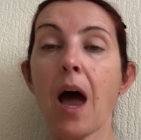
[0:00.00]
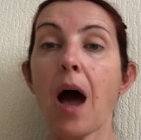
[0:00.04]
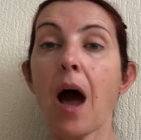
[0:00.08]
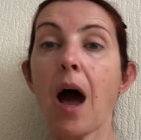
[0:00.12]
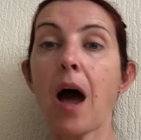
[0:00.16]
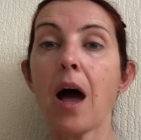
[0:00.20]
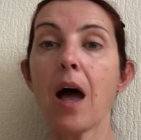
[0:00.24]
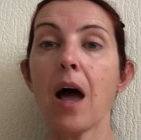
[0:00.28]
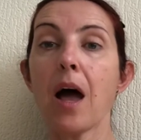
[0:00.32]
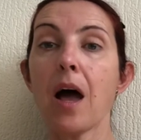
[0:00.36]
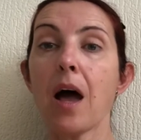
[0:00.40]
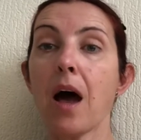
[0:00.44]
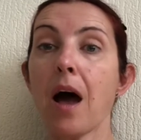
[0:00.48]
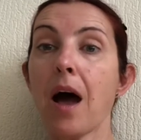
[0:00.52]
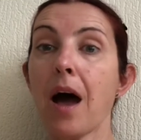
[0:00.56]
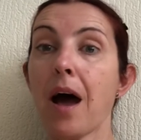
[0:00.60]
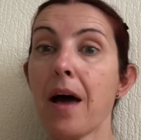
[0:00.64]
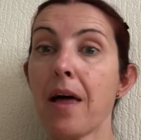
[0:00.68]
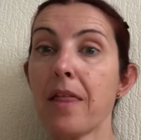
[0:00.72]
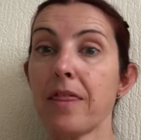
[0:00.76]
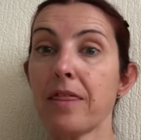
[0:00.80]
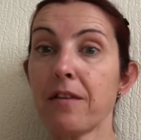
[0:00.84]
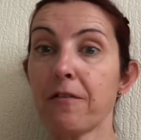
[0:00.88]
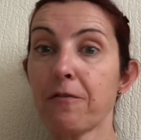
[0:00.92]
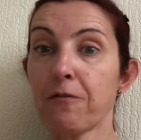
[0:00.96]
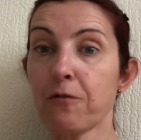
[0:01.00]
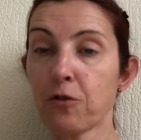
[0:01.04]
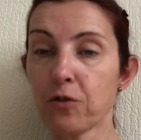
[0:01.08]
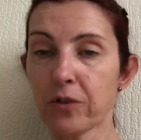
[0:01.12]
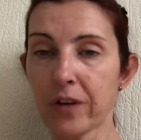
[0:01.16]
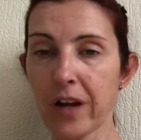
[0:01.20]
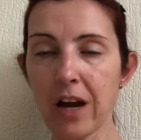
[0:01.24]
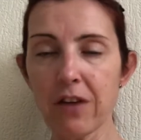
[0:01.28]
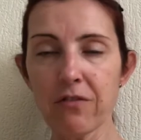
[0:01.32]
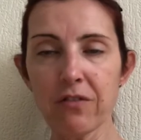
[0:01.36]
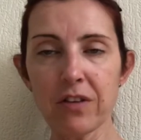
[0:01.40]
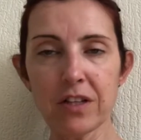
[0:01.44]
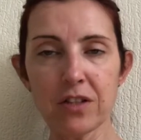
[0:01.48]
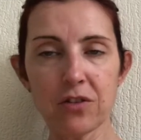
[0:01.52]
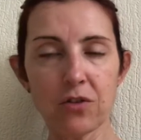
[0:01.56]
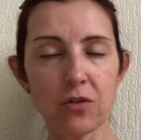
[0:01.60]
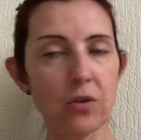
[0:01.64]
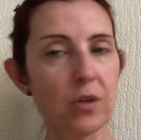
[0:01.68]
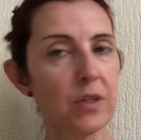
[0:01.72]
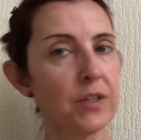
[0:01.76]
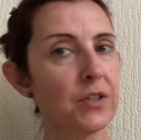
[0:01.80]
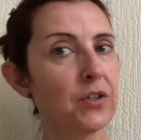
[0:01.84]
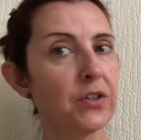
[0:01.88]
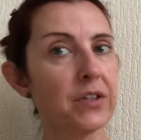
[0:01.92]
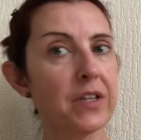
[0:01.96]
And for that reason
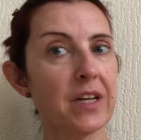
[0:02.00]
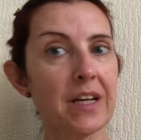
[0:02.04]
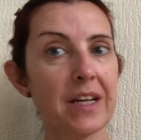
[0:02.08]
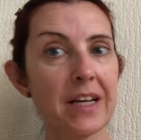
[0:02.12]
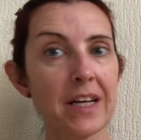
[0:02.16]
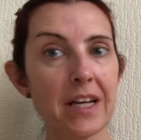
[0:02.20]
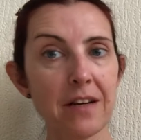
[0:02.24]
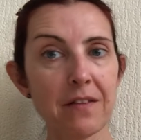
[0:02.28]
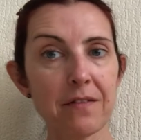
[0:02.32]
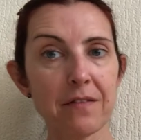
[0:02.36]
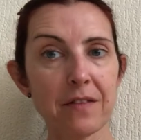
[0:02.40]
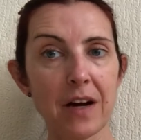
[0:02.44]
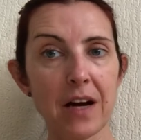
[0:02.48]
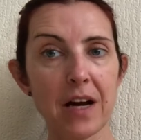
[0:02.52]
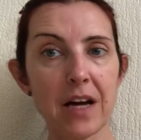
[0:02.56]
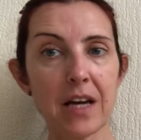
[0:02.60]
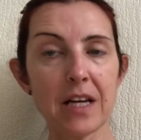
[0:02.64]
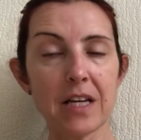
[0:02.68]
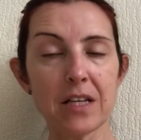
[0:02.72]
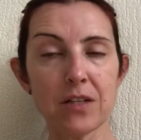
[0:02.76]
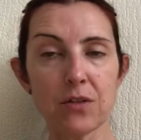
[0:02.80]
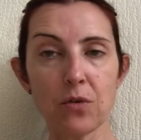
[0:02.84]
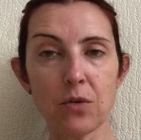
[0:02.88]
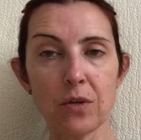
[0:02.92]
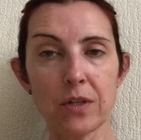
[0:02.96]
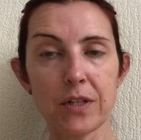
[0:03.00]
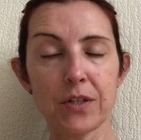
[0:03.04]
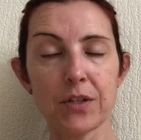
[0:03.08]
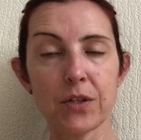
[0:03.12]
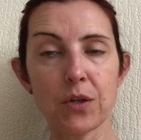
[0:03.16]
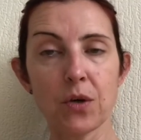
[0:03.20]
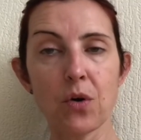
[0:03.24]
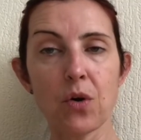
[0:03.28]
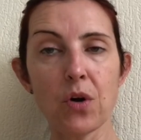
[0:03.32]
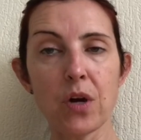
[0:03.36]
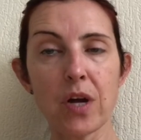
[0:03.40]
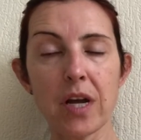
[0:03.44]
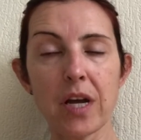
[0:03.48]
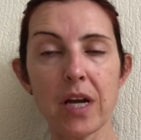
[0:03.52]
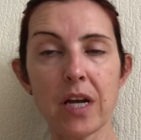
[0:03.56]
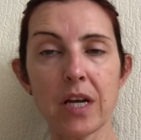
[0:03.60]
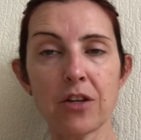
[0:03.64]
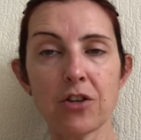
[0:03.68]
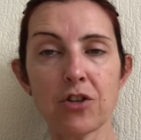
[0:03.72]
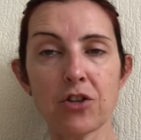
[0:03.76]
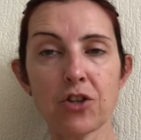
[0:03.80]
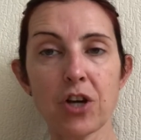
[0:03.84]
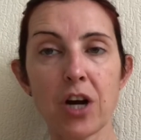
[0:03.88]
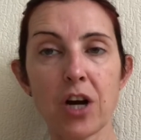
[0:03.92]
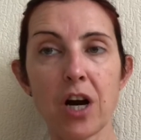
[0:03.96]
also, the liver is also
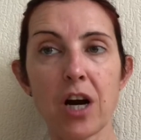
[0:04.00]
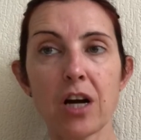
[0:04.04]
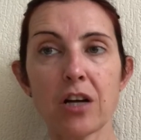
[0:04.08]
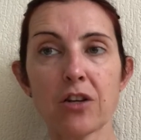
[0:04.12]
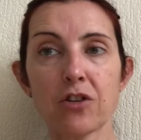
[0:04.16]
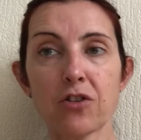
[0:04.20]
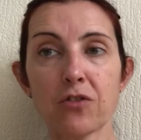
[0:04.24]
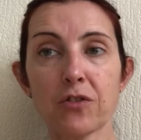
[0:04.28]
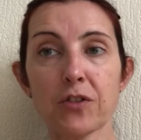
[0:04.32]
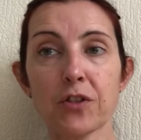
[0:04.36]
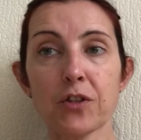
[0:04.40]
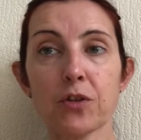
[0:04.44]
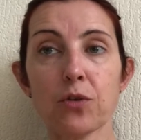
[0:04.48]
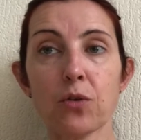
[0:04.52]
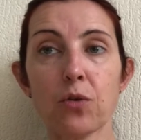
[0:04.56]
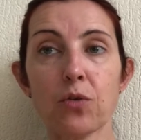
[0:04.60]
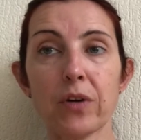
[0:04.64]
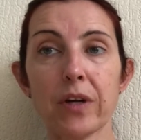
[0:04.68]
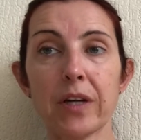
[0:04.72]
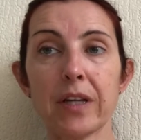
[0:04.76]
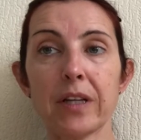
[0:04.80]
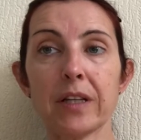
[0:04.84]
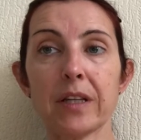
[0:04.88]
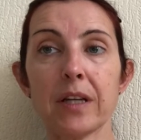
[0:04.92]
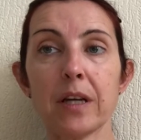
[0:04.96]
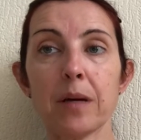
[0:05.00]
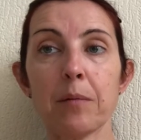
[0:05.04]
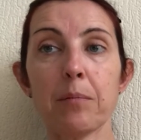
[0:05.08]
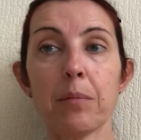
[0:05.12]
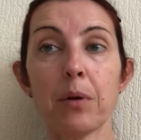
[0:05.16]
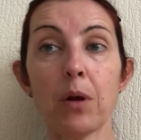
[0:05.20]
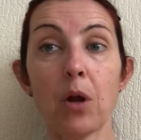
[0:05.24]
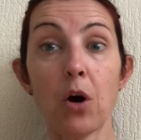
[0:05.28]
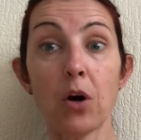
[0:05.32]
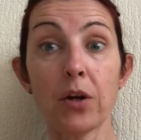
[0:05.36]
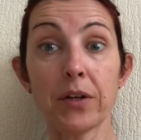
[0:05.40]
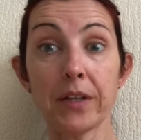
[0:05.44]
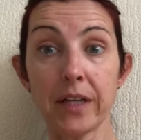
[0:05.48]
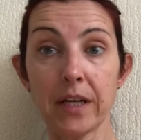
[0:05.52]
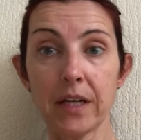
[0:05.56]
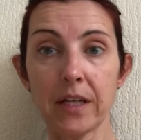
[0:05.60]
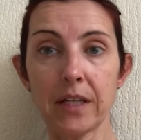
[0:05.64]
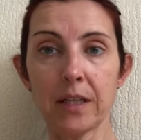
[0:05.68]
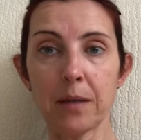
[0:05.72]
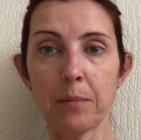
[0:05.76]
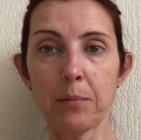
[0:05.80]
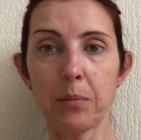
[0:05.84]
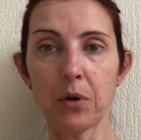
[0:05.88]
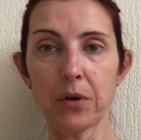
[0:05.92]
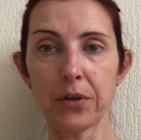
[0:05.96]
in charge of storing the blood in the
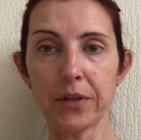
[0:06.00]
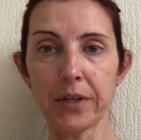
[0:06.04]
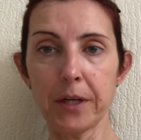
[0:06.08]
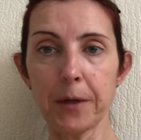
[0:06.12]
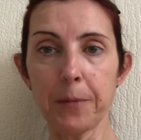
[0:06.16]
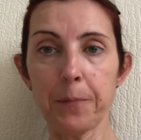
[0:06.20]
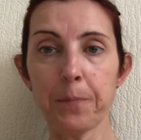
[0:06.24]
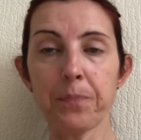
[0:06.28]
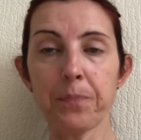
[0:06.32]
body.